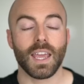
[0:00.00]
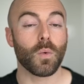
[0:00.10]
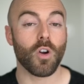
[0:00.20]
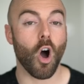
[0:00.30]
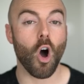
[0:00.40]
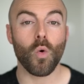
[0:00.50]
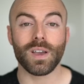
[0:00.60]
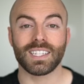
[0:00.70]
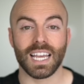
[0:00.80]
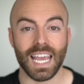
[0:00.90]
They were
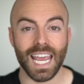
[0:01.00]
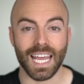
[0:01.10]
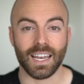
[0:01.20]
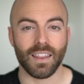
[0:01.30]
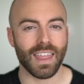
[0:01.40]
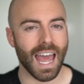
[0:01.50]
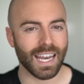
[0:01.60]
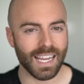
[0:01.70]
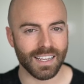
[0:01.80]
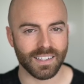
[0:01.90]
always a hit,
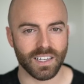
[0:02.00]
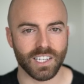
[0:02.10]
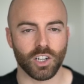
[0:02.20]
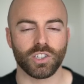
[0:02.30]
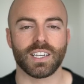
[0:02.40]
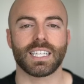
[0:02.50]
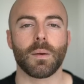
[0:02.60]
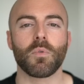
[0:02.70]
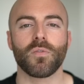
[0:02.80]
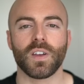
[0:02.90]
that is, until
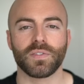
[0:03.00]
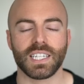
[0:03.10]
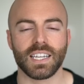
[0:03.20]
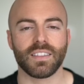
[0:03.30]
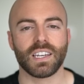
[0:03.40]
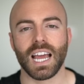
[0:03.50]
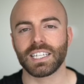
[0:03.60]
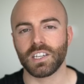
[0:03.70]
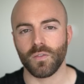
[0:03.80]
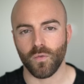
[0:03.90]
December 15,
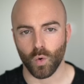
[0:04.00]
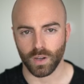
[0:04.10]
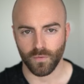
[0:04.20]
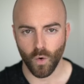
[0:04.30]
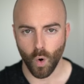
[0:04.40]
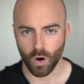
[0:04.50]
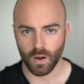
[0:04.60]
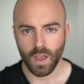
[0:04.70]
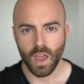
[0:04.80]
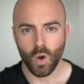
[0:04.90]

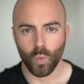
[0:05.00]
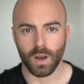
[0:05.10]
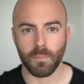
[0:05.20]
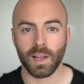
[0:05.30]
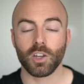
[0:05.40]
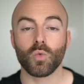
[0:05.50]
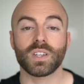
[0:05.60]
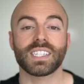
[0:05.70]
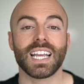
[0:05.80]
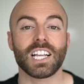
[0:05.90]
1944, when Miller
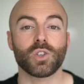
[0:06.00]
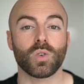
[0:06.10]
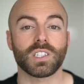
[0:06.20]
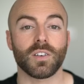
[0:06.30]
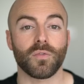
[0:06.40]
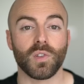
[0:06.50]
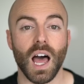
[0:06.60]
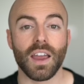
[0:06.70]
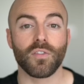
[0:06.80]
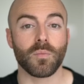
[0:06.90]
was scheduled to
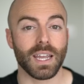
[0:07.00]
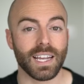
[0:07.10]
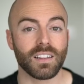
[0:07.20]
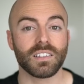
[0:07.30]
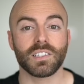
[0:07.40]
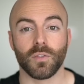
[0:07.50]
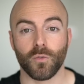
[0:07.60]
fly from England to